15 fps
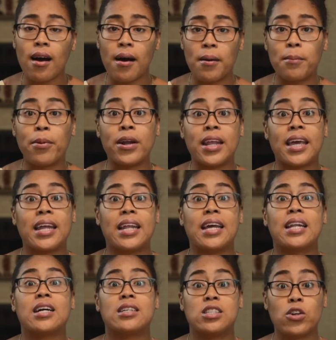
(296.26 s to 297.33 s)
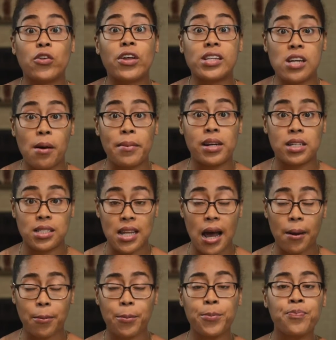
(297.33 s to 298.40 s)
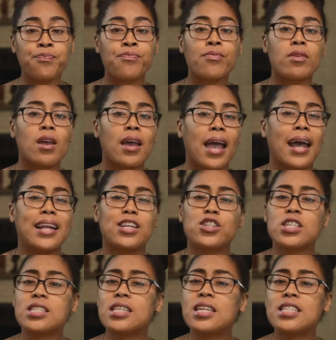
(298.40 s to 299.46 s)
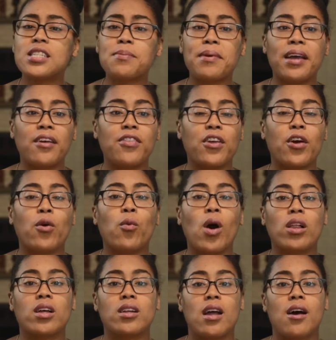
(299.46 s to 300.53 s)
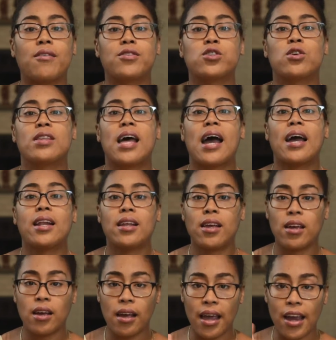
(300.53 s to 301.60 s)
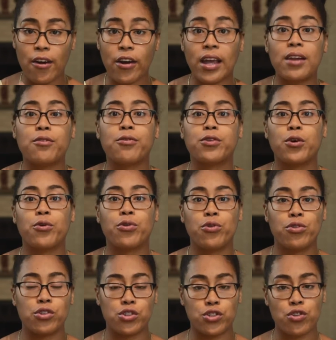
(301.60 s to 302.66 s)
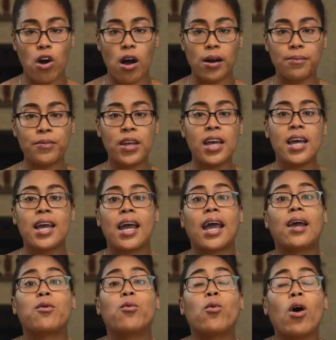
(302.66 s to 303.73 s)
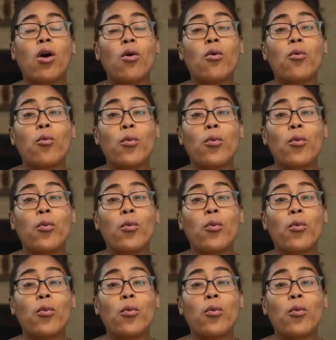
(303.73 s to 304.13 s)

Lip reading: putting it in until they tell me to stop. And it just needs to be in there well enough so that air can flow through the straw. And what